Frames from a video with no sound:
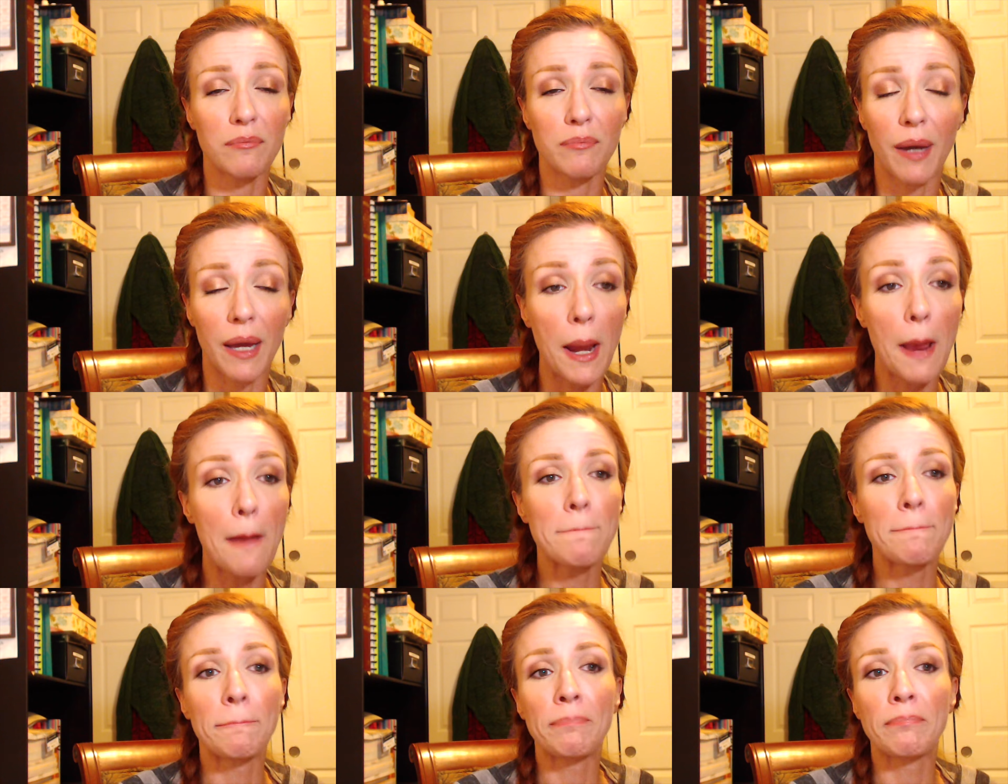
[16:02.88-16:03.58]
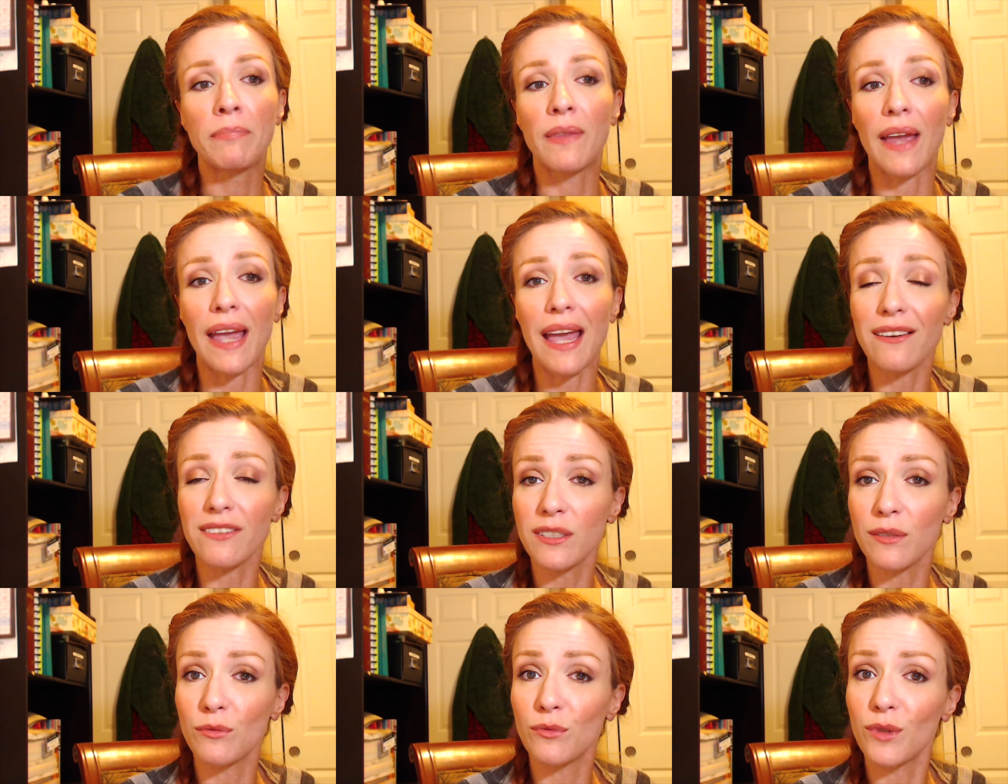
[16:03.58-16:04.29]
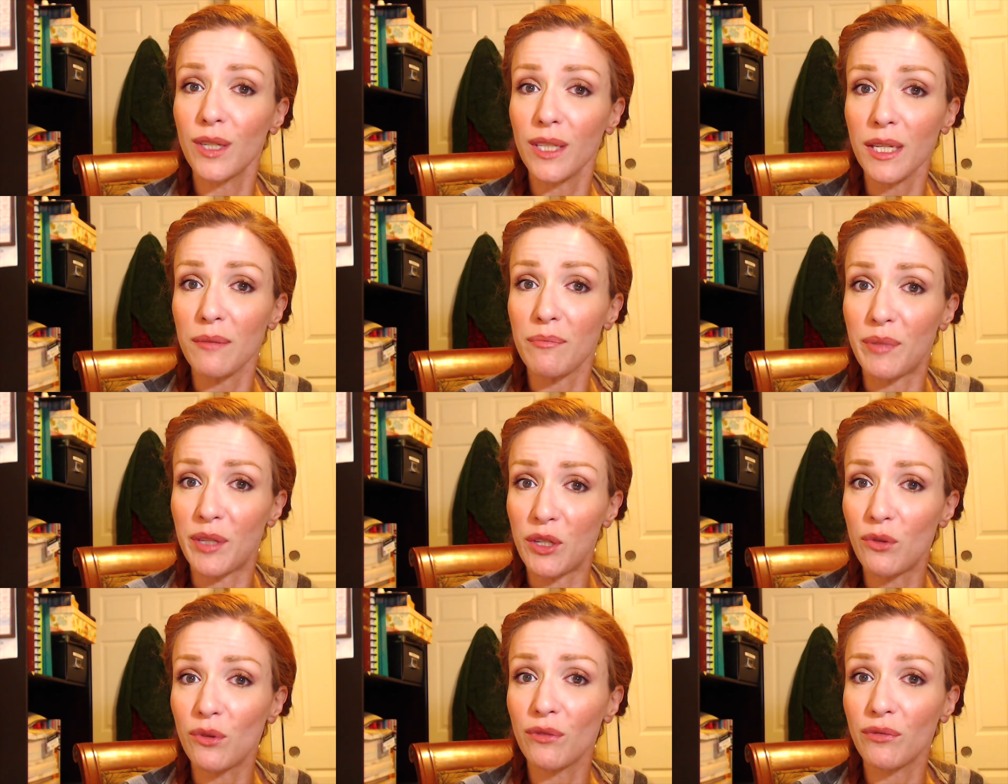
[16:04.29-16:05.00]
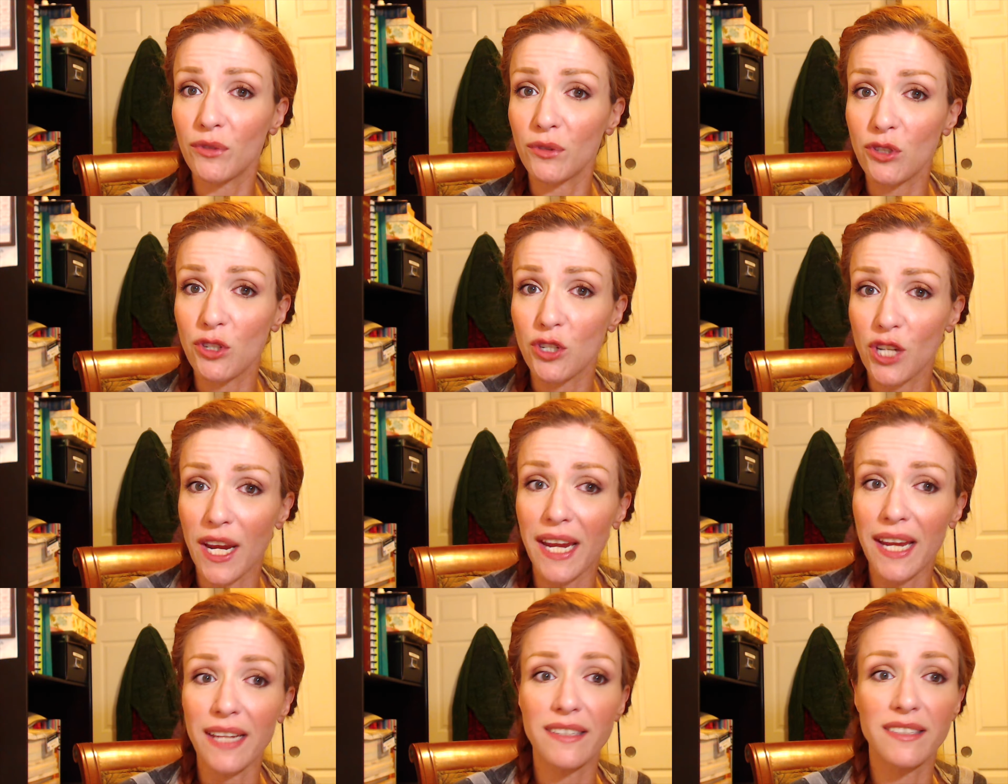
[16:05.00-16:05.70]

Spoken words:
But they have some really beautiful shades.